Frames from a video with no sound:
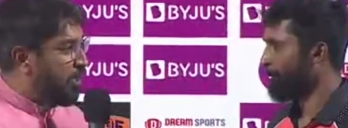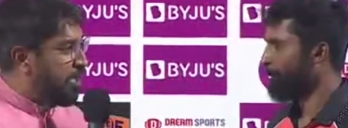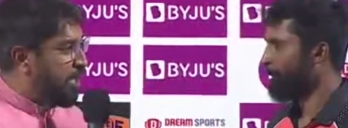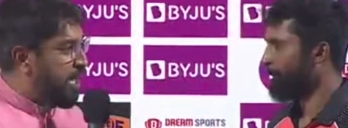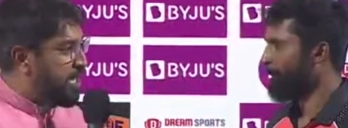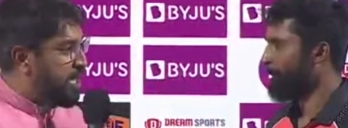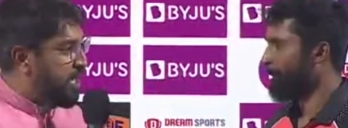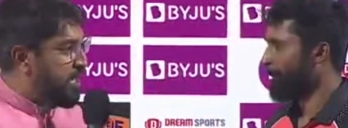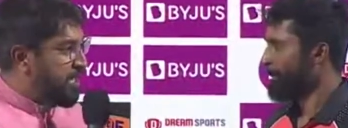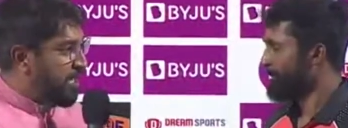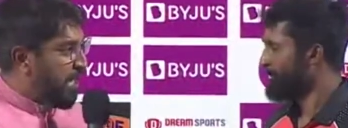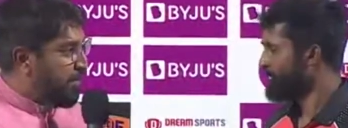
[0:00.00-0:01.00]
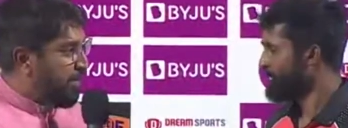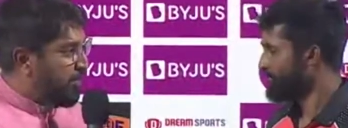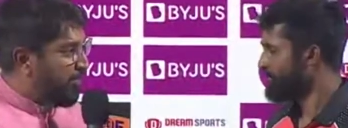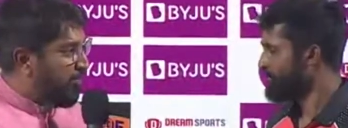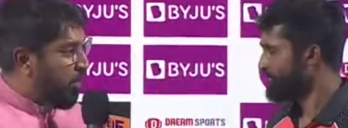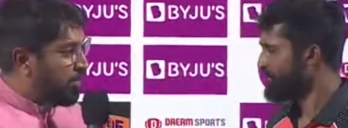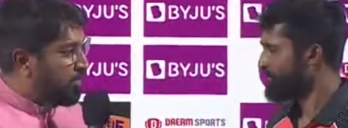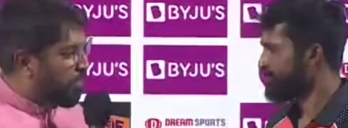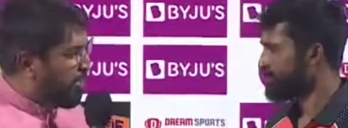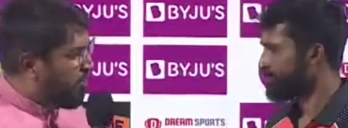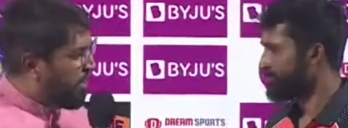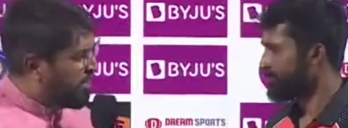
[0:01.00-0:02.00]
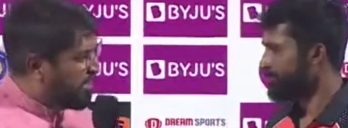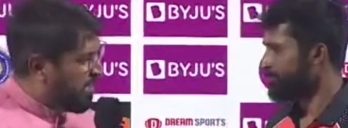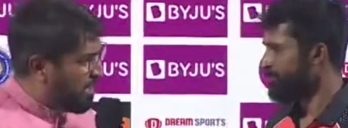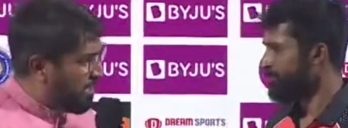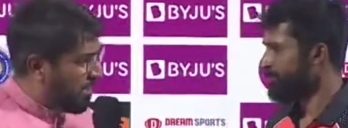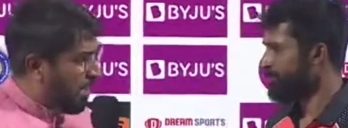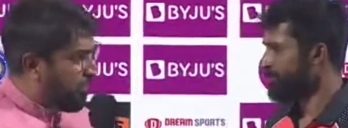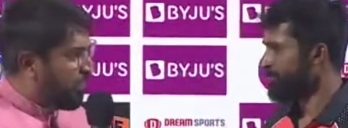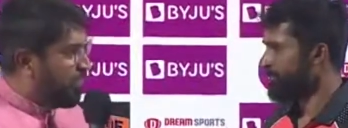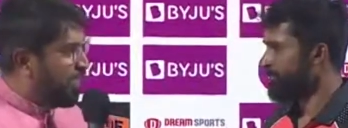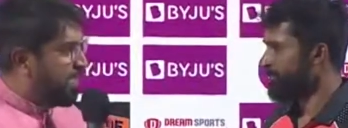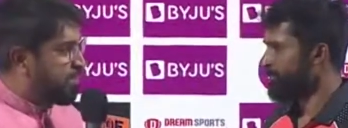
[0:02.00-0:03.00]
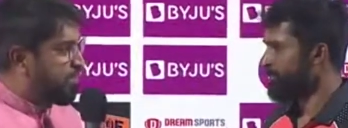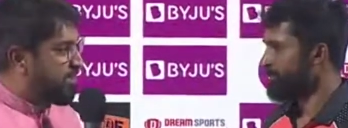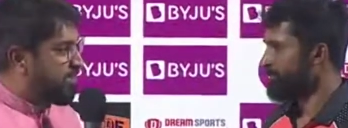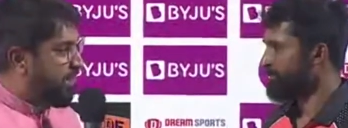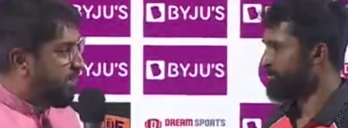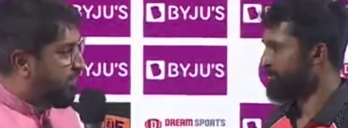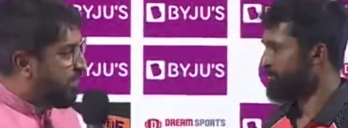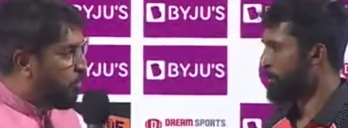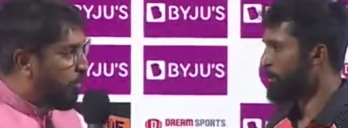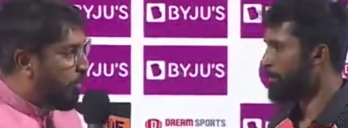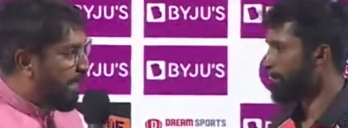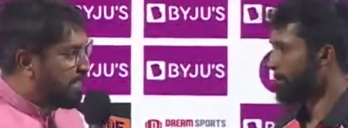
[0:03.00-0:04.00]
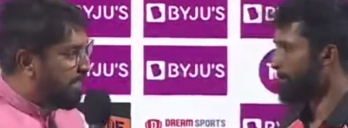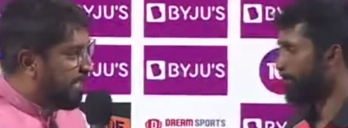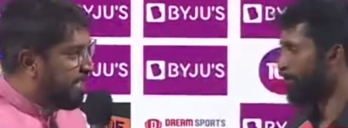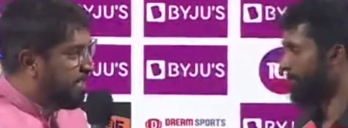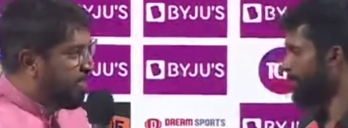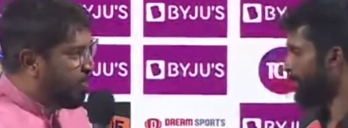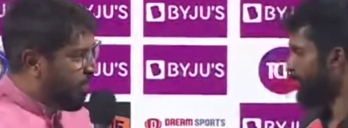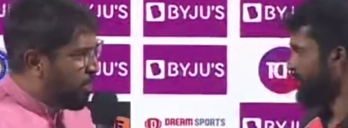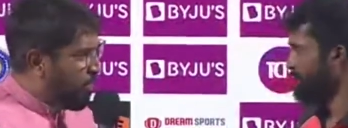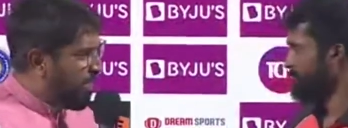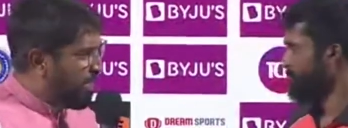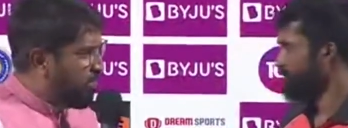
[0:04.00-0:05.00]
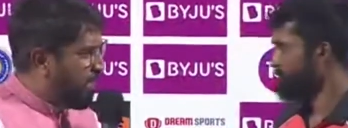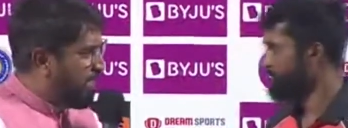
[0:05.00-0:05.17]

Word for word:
Speaker 1: had uh, come and performed. So there were uh, a couple of wickets which fell when you were batting. Were you worried when